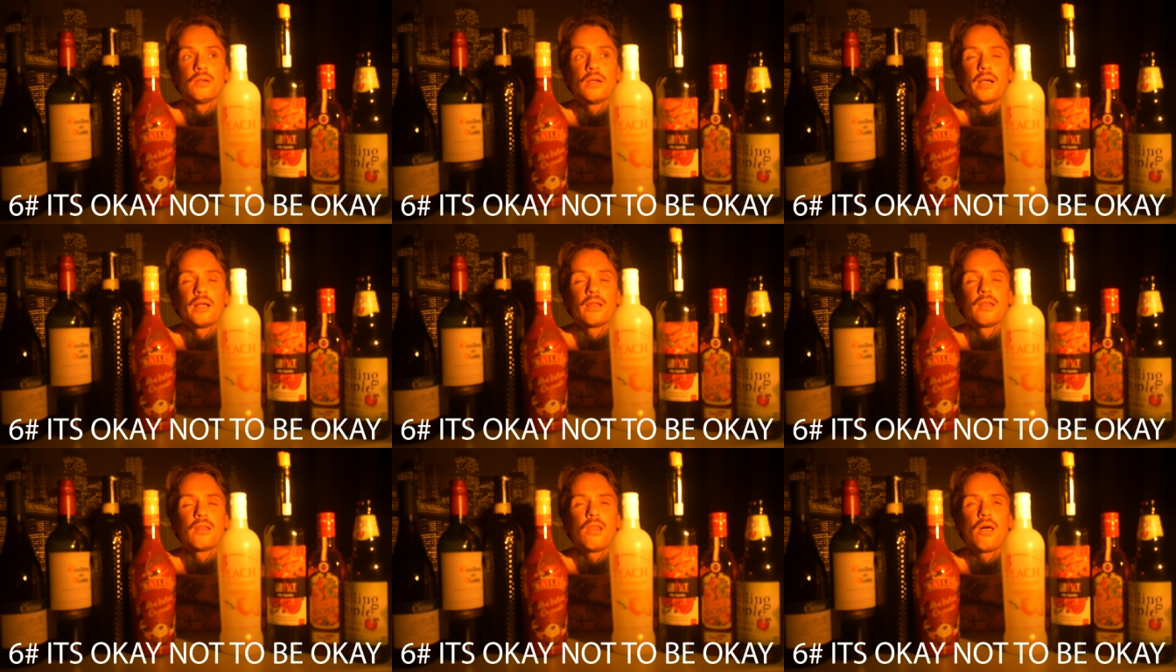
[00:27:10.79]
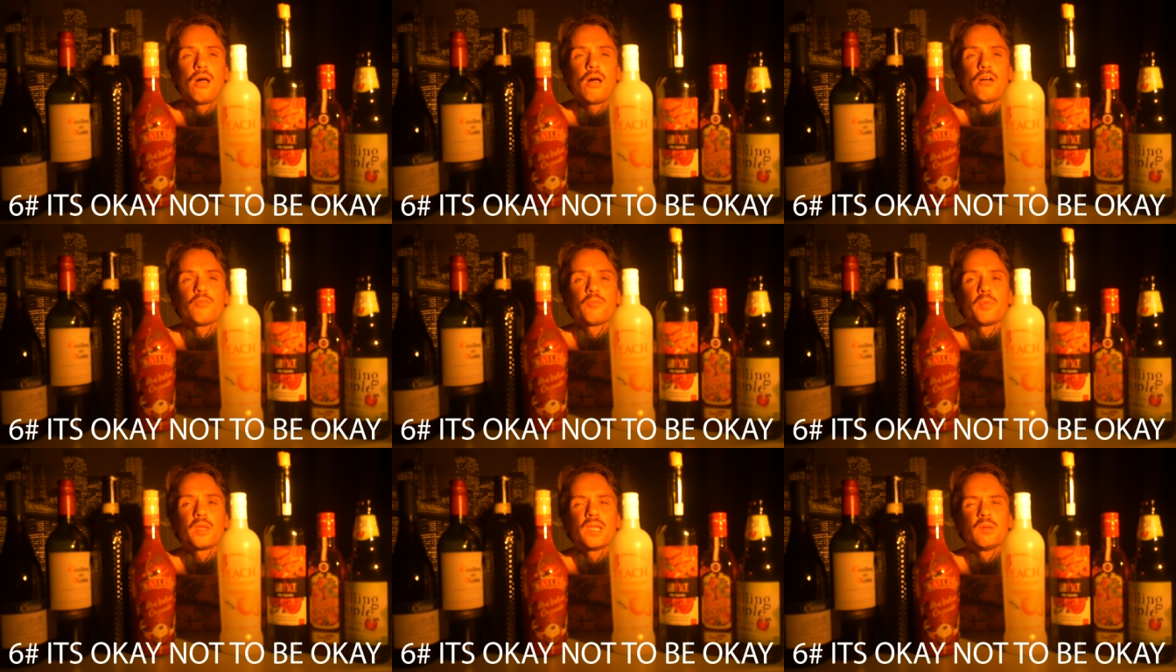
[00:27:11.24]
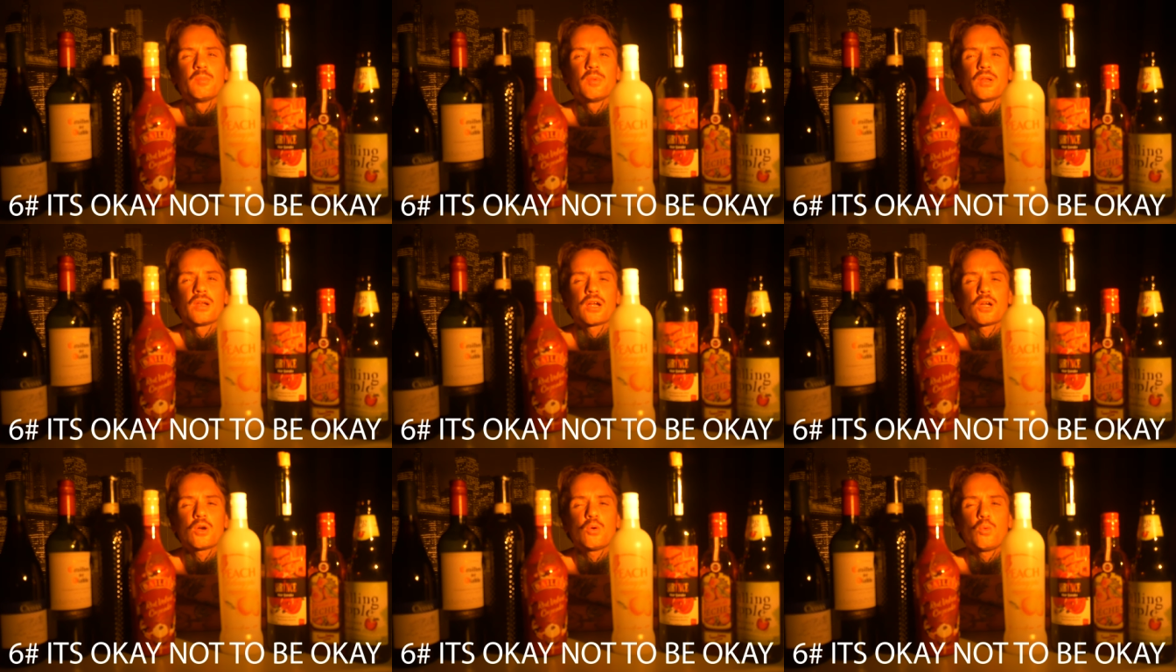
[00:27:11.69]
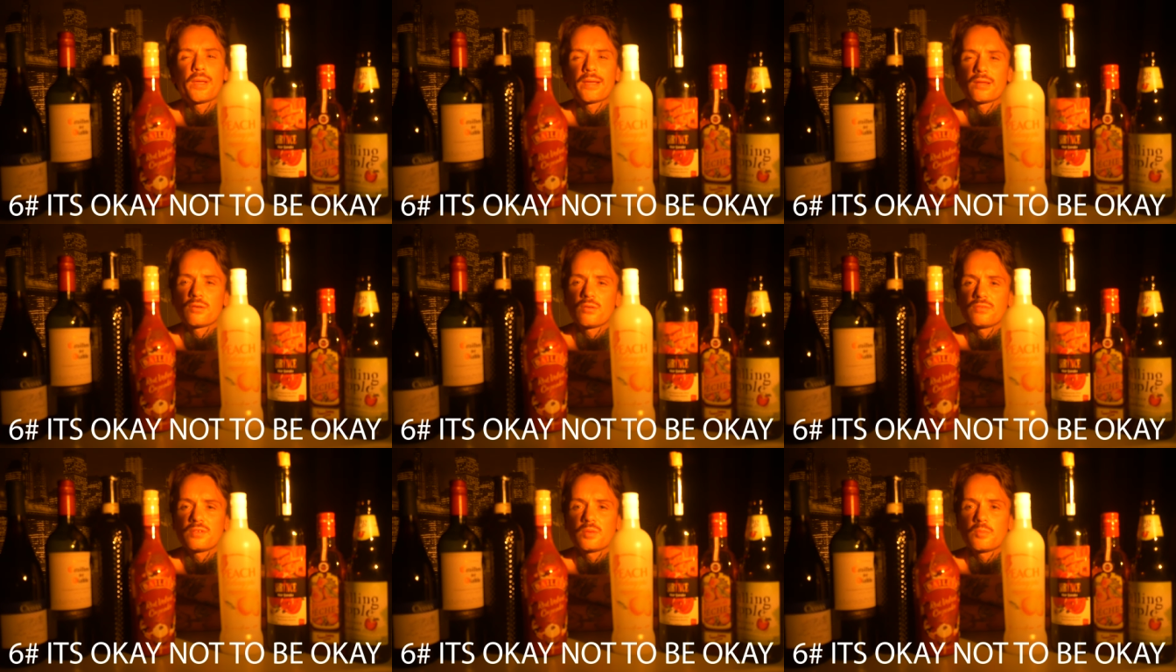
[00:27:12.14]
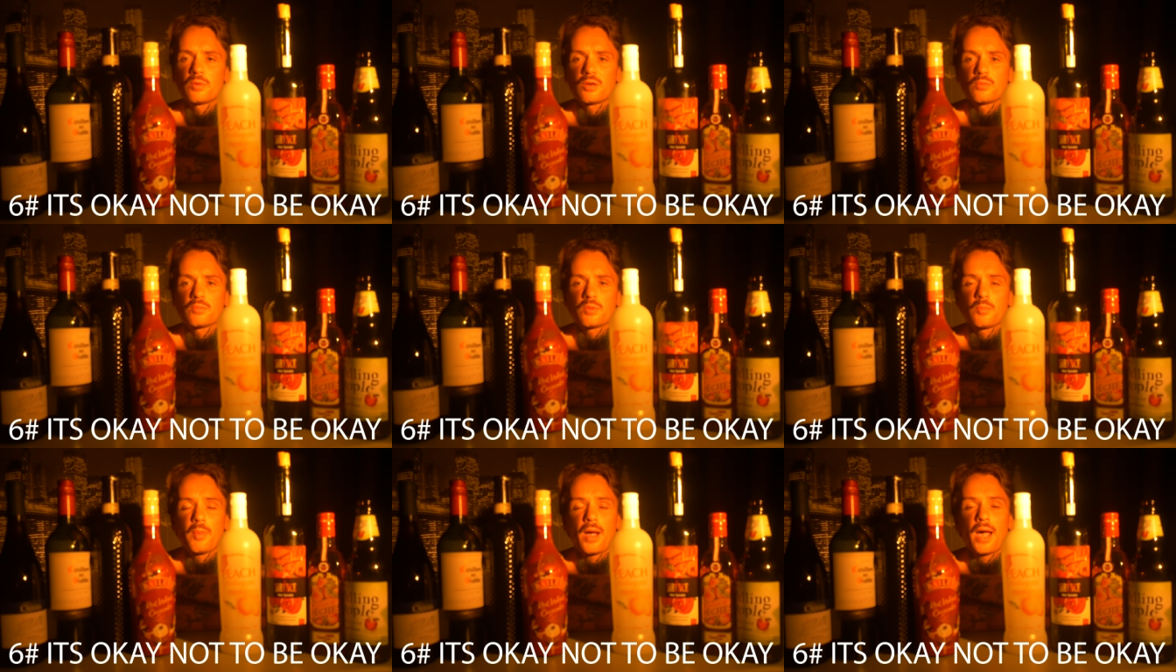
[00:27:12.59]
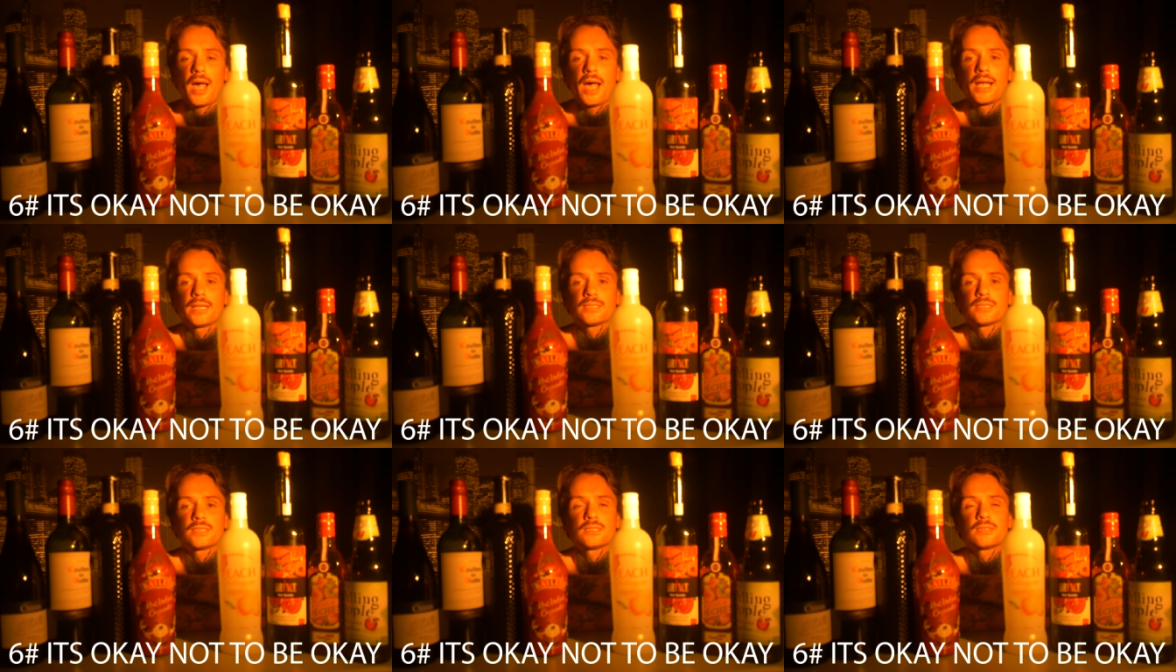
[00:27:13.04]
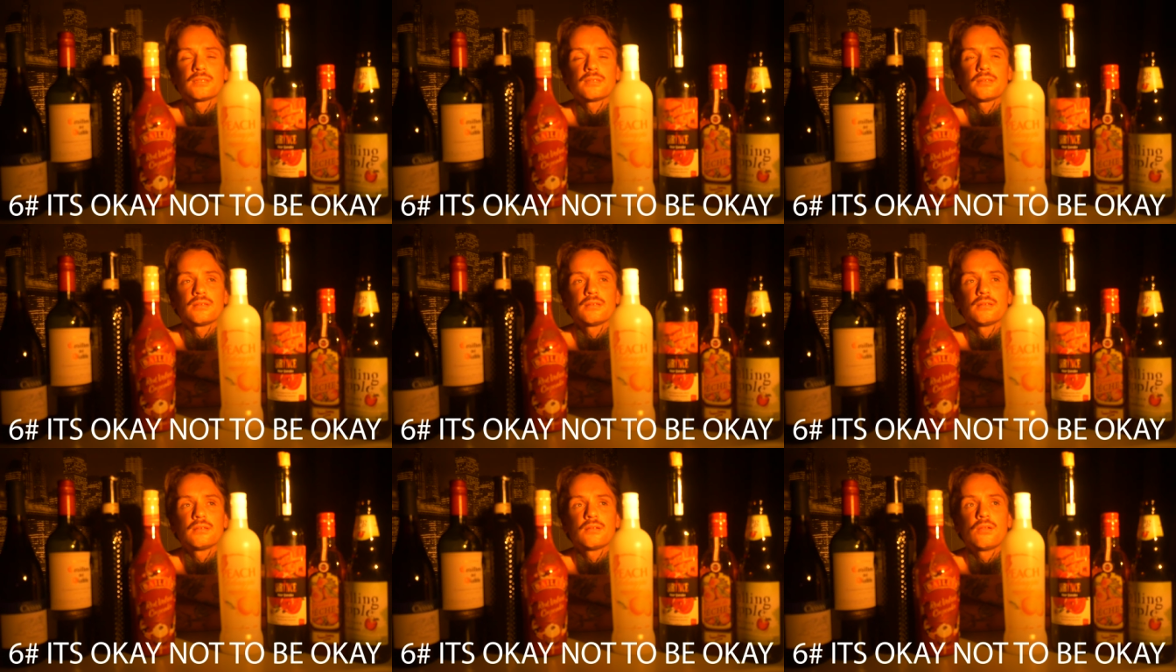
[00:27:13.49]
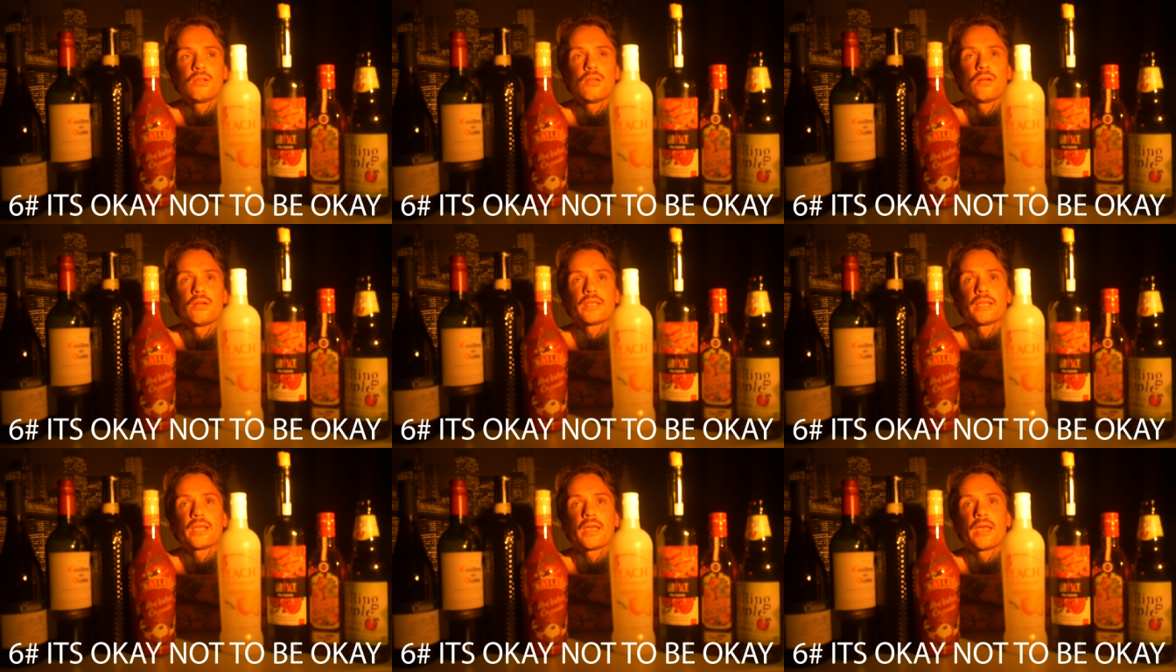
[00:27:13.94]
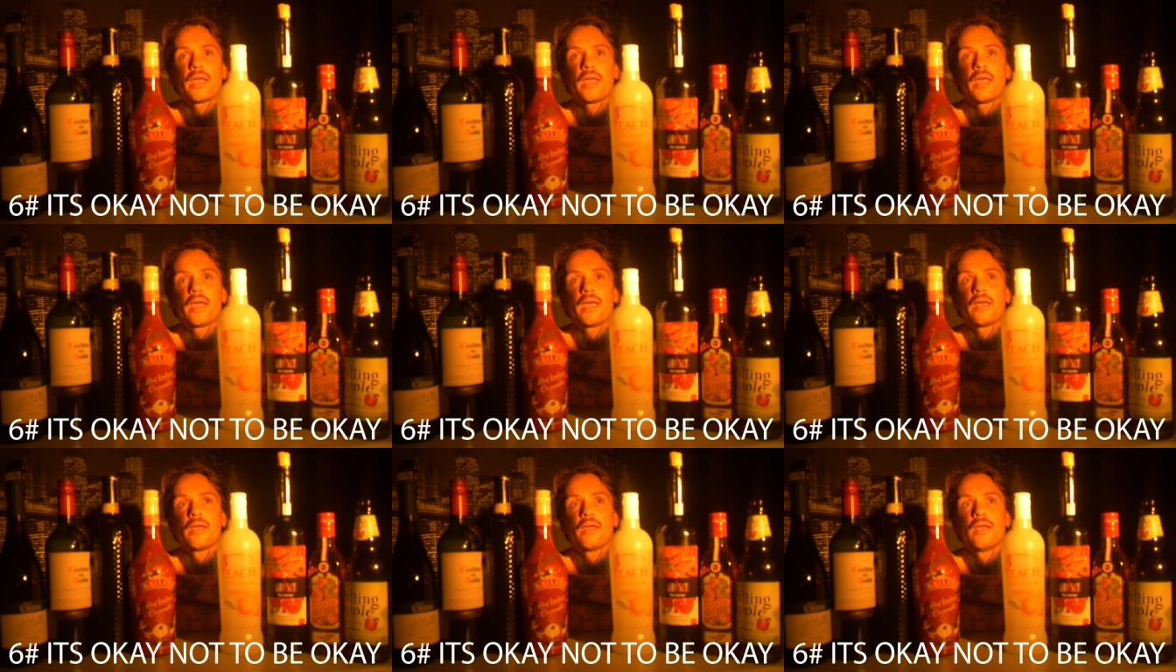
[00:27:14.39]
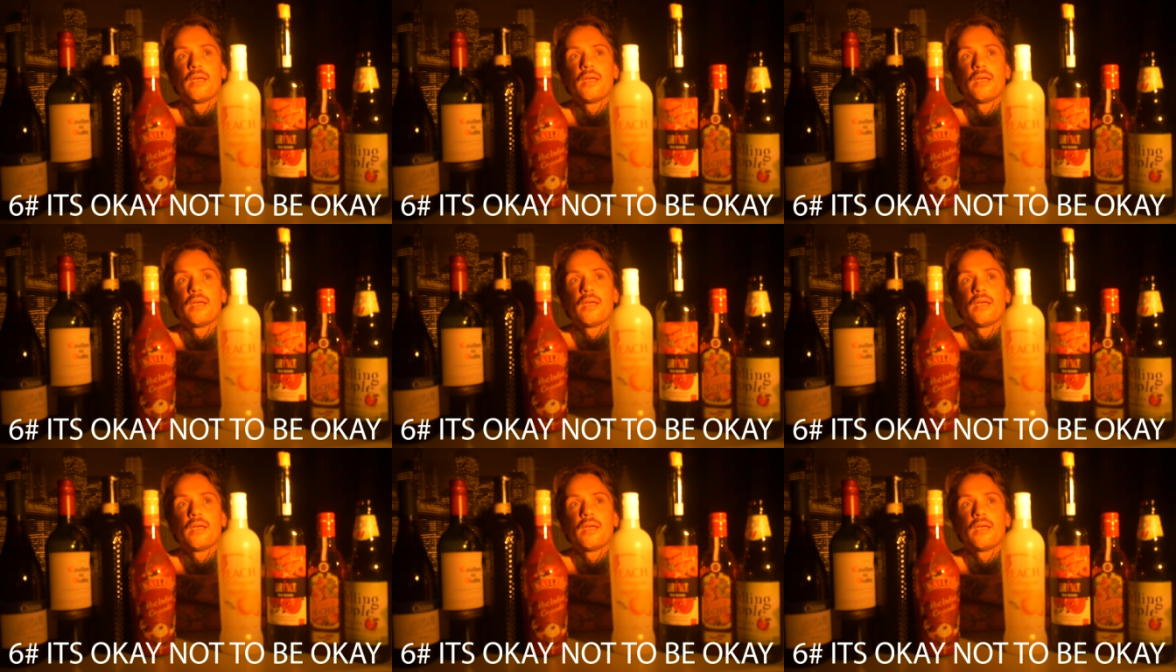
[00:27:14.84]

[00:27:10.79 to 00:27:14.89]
a lot of people are quick enough to bring up the past, like uh,